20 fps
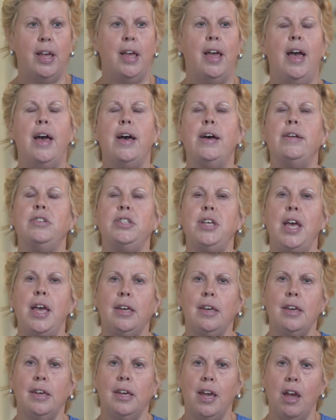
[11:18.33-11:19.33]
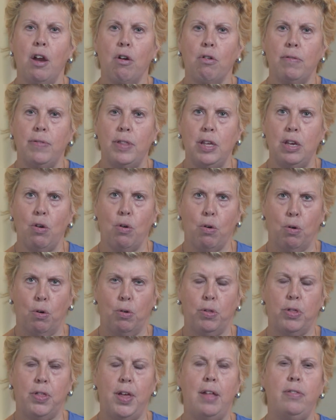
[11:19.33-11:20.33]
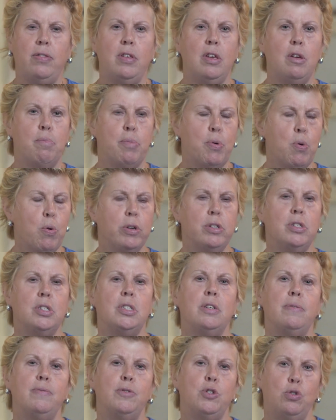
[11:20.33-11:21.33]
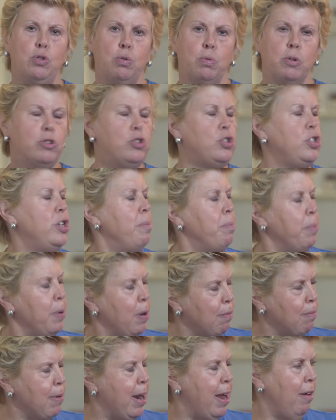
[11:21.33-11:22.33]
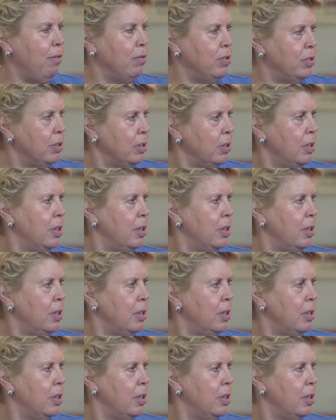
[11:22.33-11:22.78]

and taking care of the earth and the importance of stewardship around